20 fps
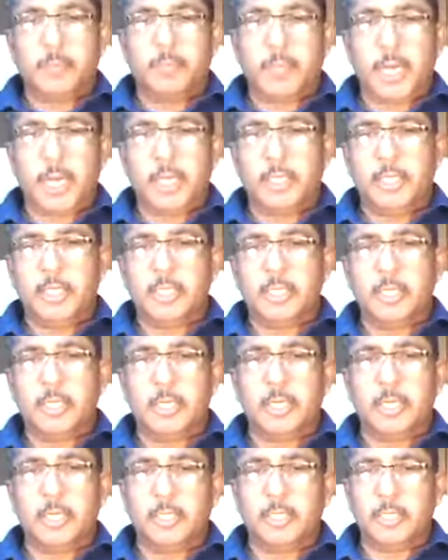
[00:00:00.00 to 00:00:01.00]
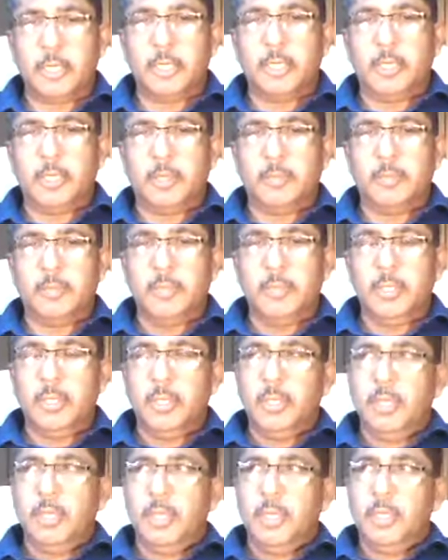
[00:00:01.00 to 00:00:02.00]
practiced in Christendom.
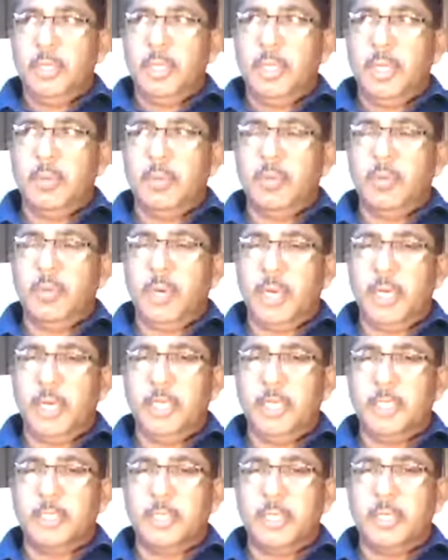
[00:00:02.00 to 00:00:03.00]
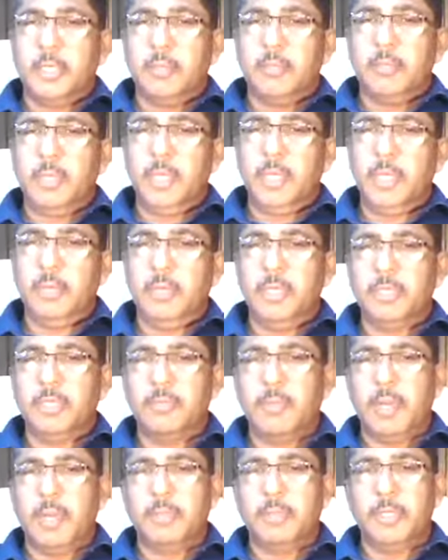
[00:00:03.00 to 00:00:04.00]
Number one is believer's
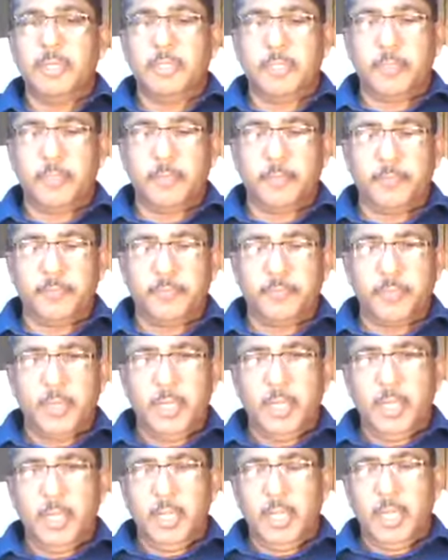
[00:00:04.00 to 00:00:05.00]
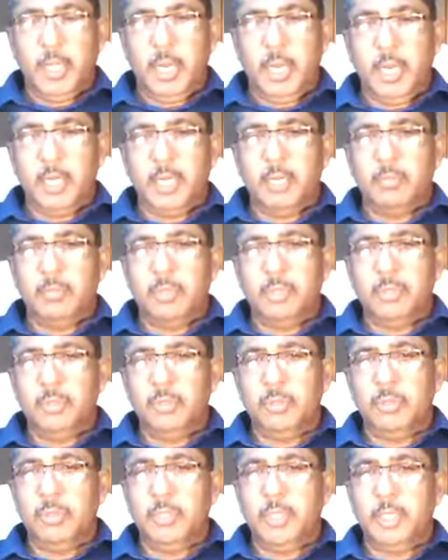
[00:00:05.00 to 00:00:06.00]
baptism, and number
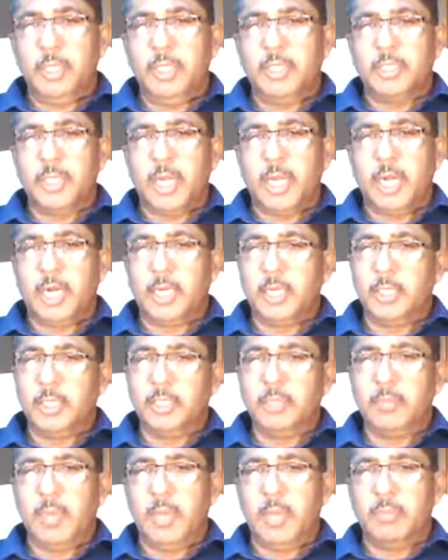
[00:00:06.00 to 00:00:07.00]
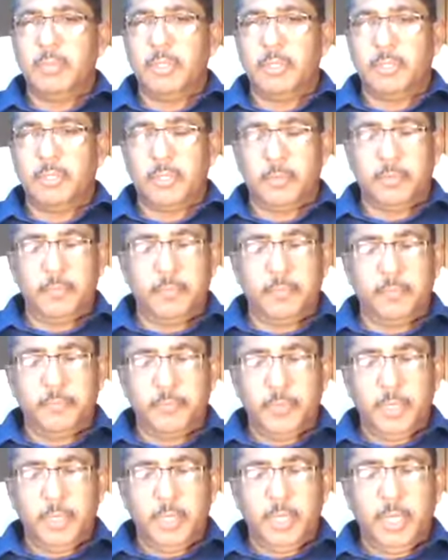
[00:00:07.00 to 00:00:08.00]
two is adult baptism,
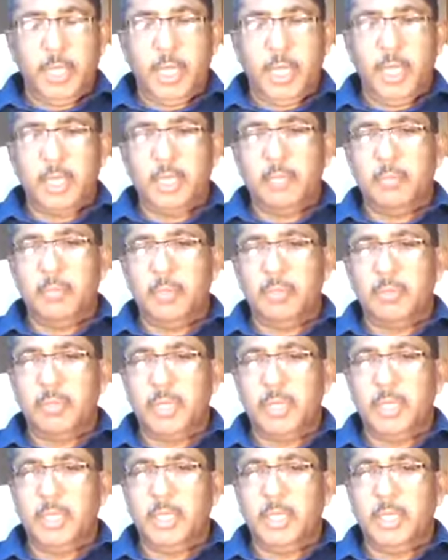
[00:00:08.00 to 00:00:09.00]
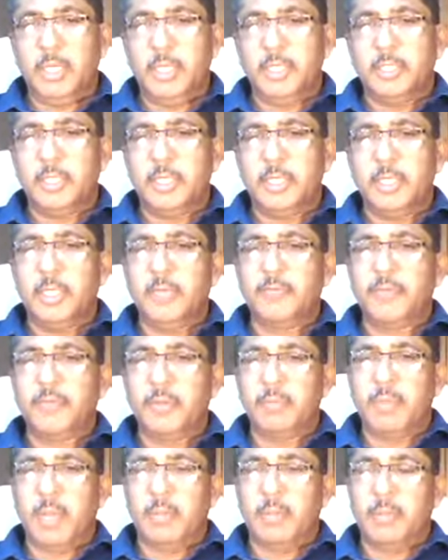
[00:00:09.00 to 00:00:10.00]
and number three is
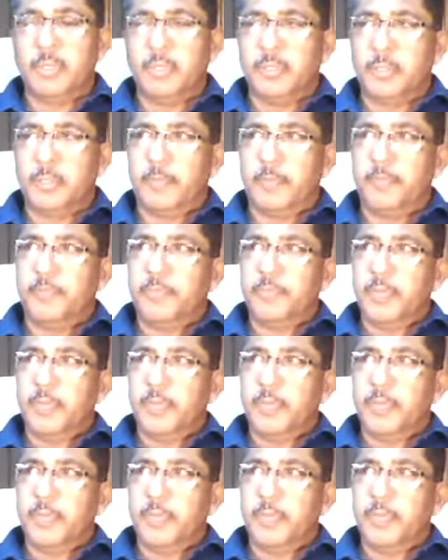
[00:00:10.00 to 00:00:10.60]
infant baptism.